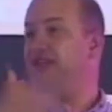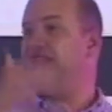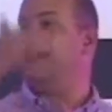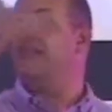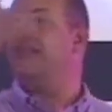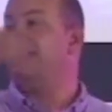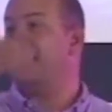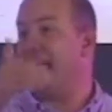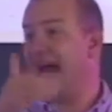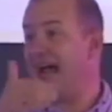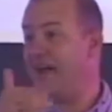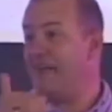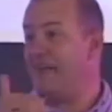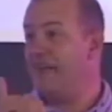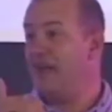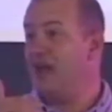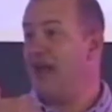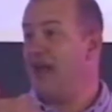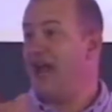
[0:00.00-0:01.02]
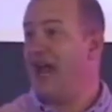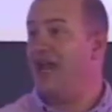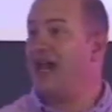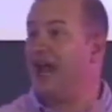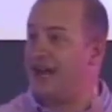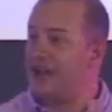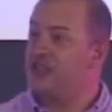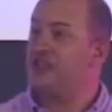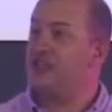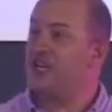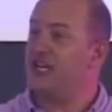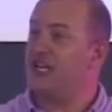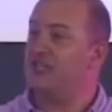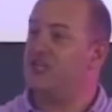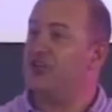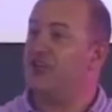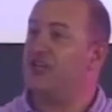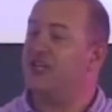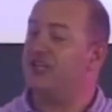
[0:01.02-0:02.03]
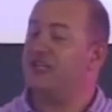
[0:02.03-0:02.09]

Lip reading: the exam and actually to an